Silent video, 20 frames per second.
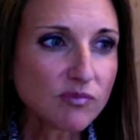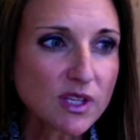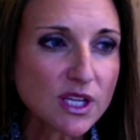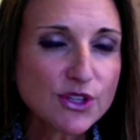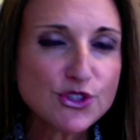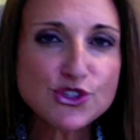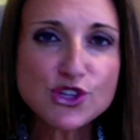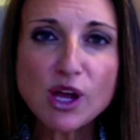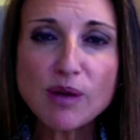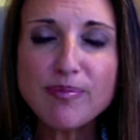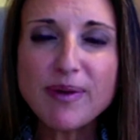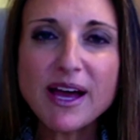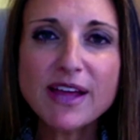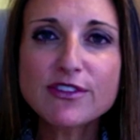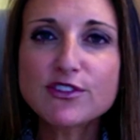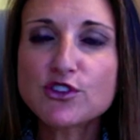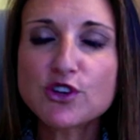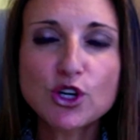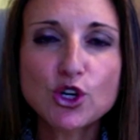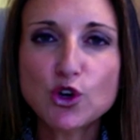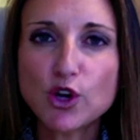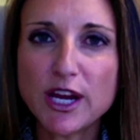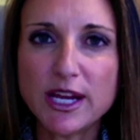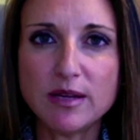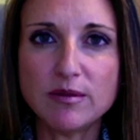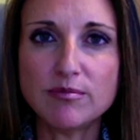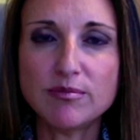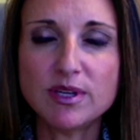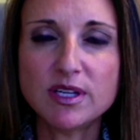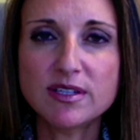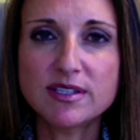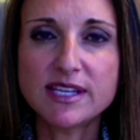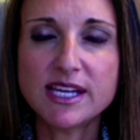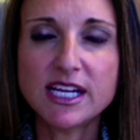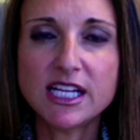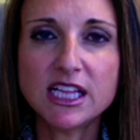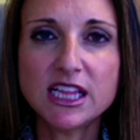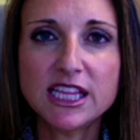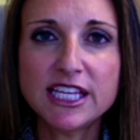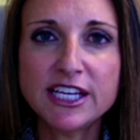Salt baths are great because they
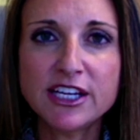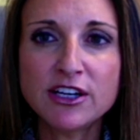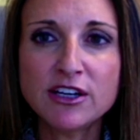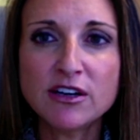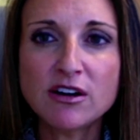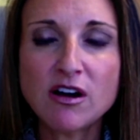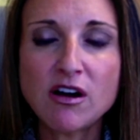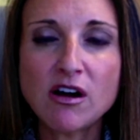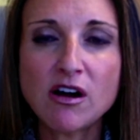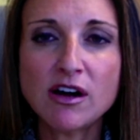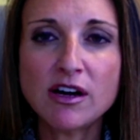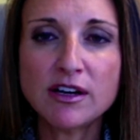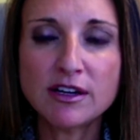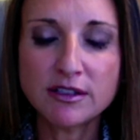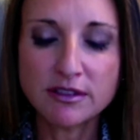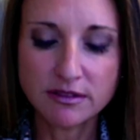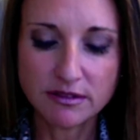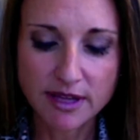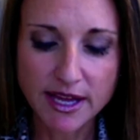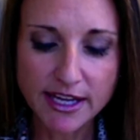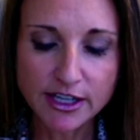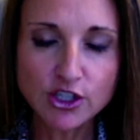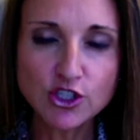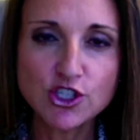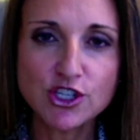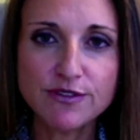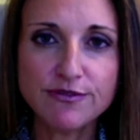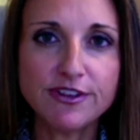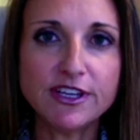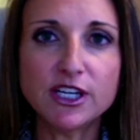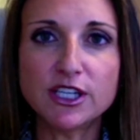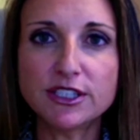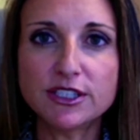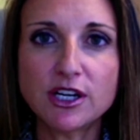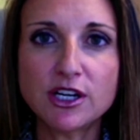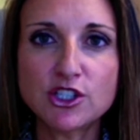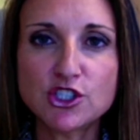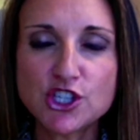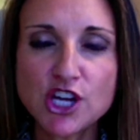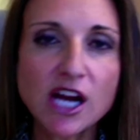clear our energy field,
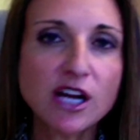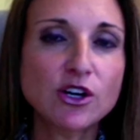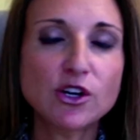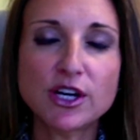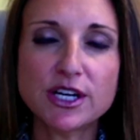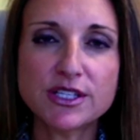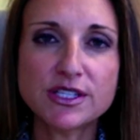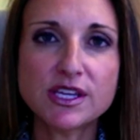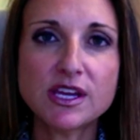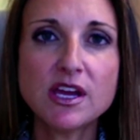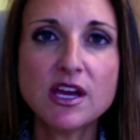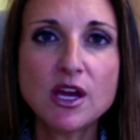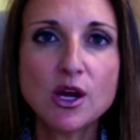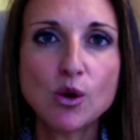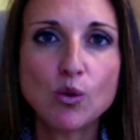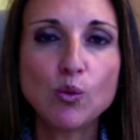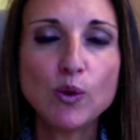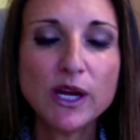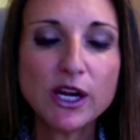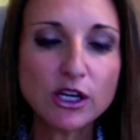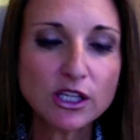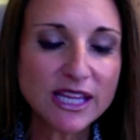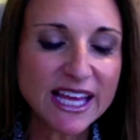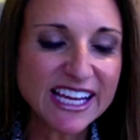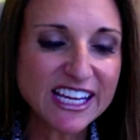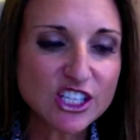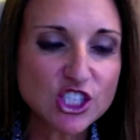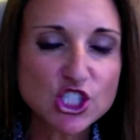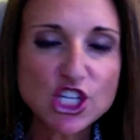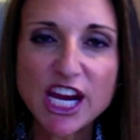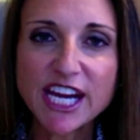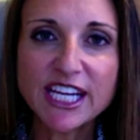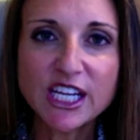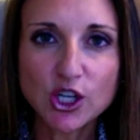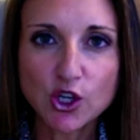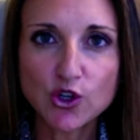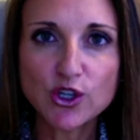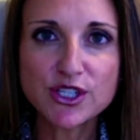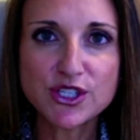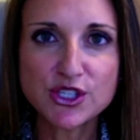our chakras. We are like a giant
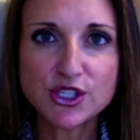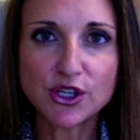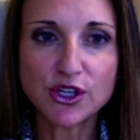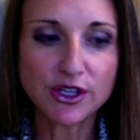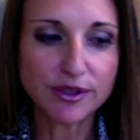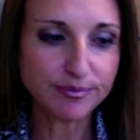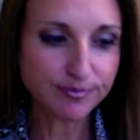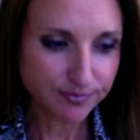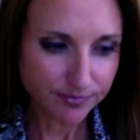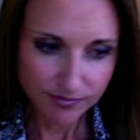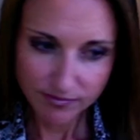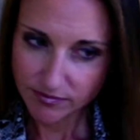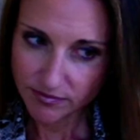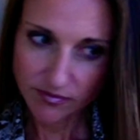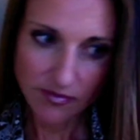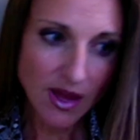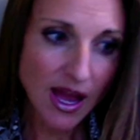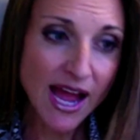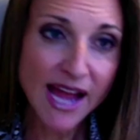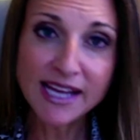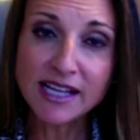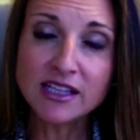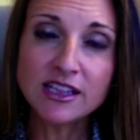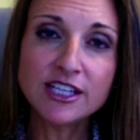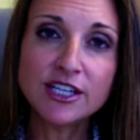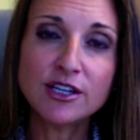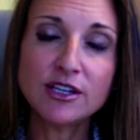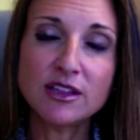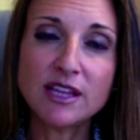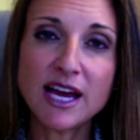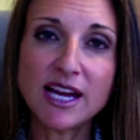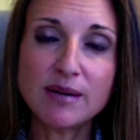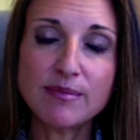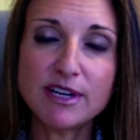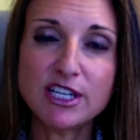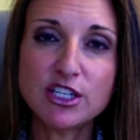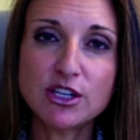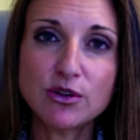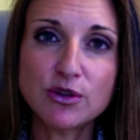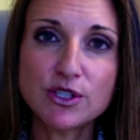crystal. I clear a lot of my
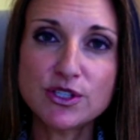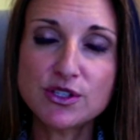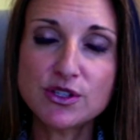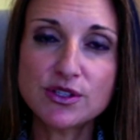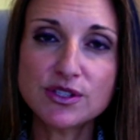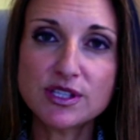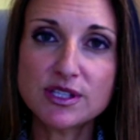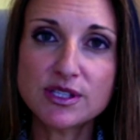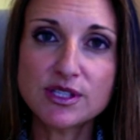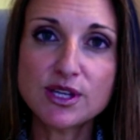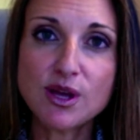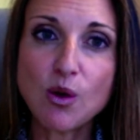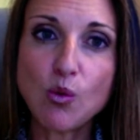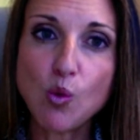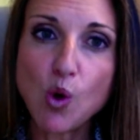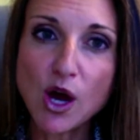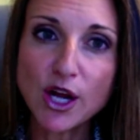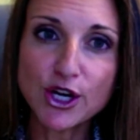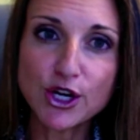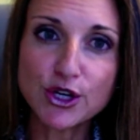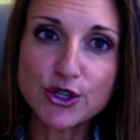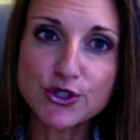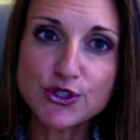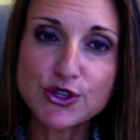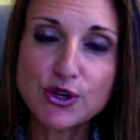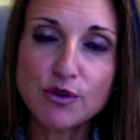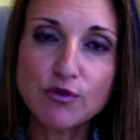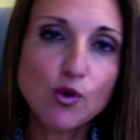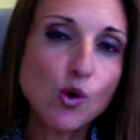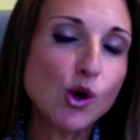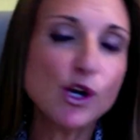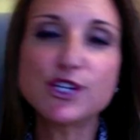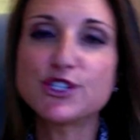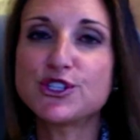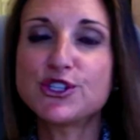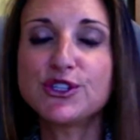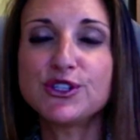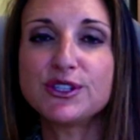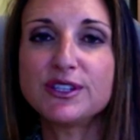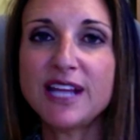crystals in salt water. So of
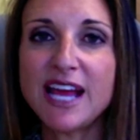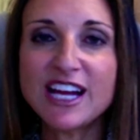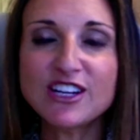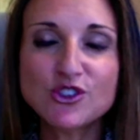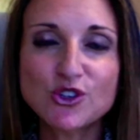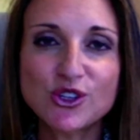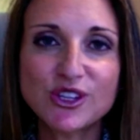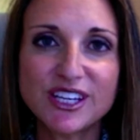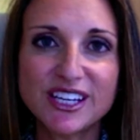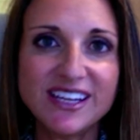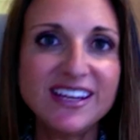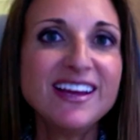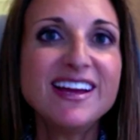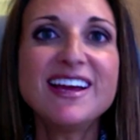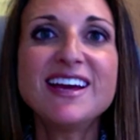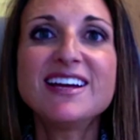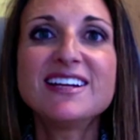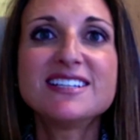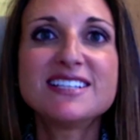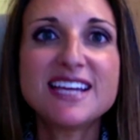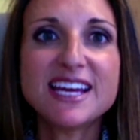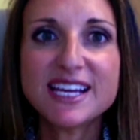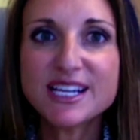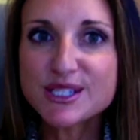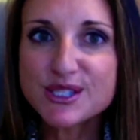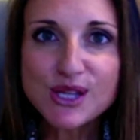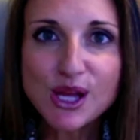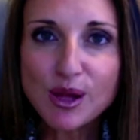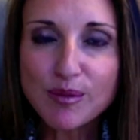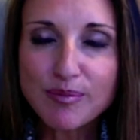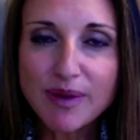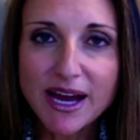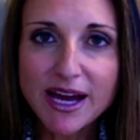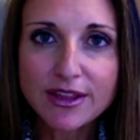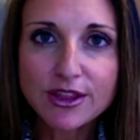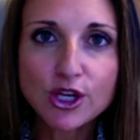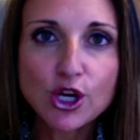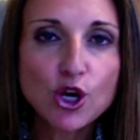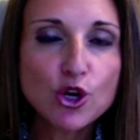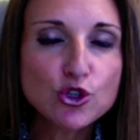course, naturally, take a salt
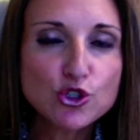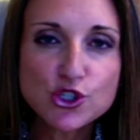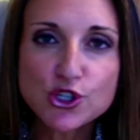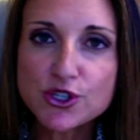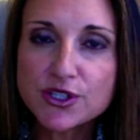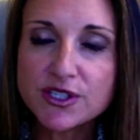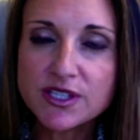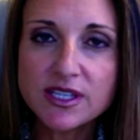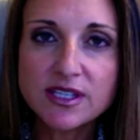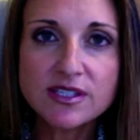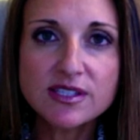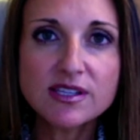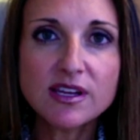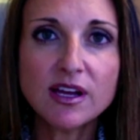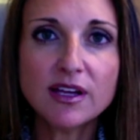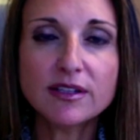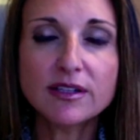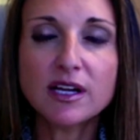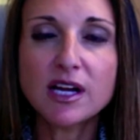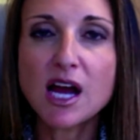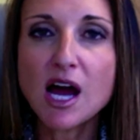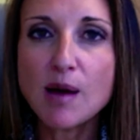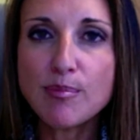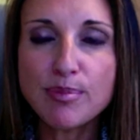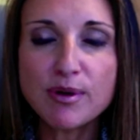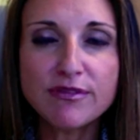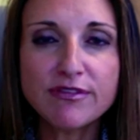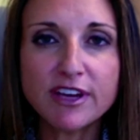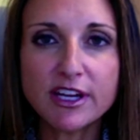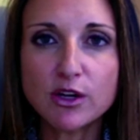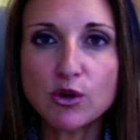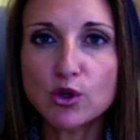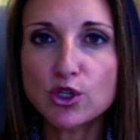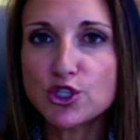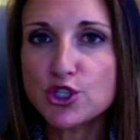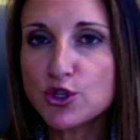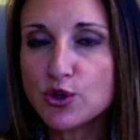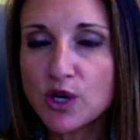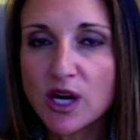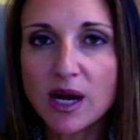bath, kosher sea salt, a cup of it or
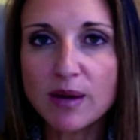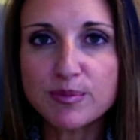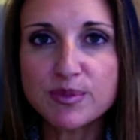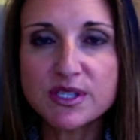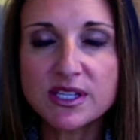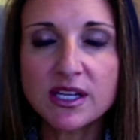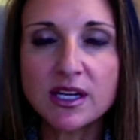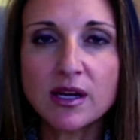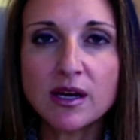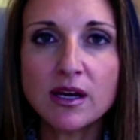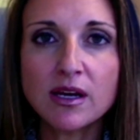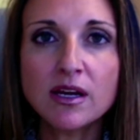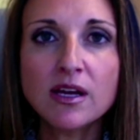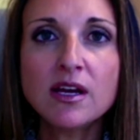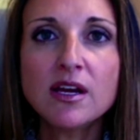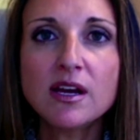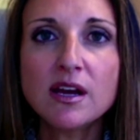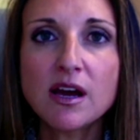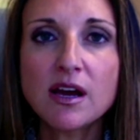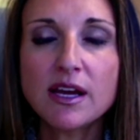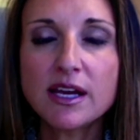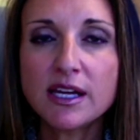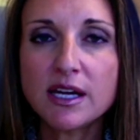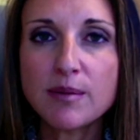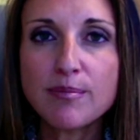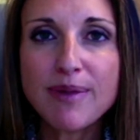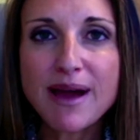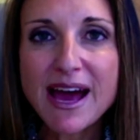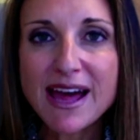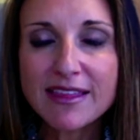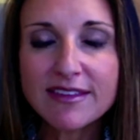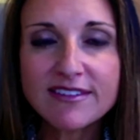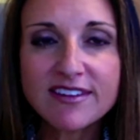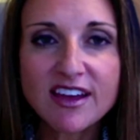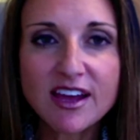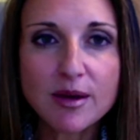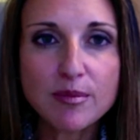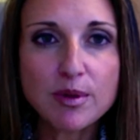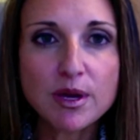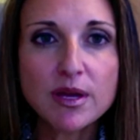2 cups in a
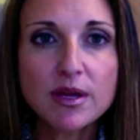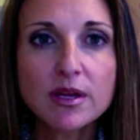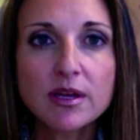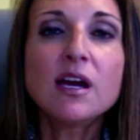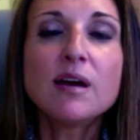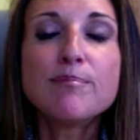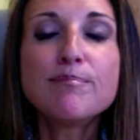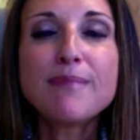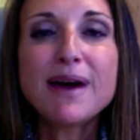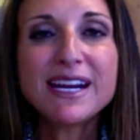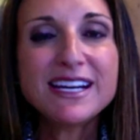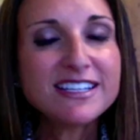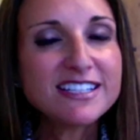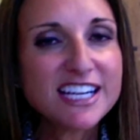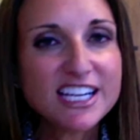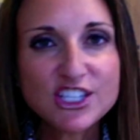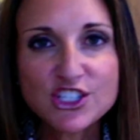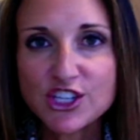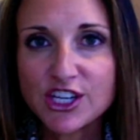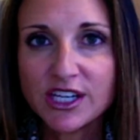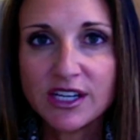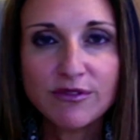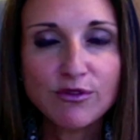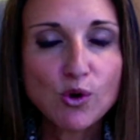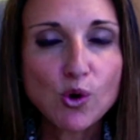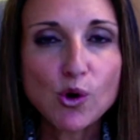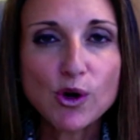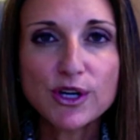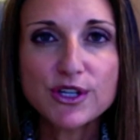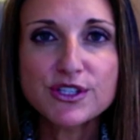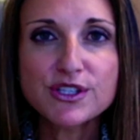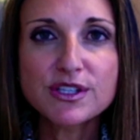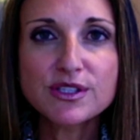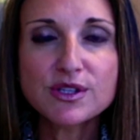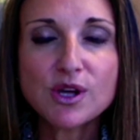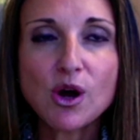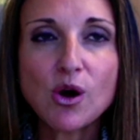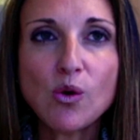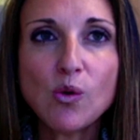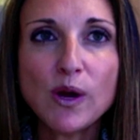bathtub. Meditation, of course, as
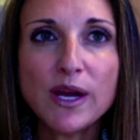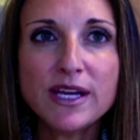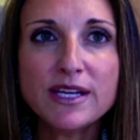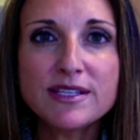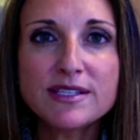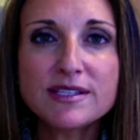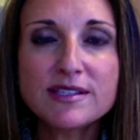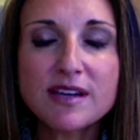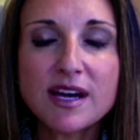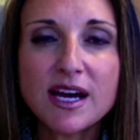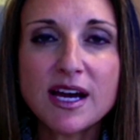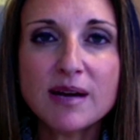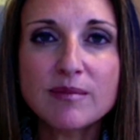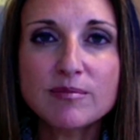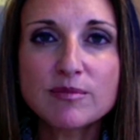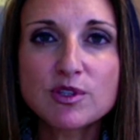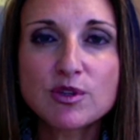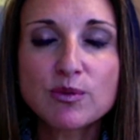always, to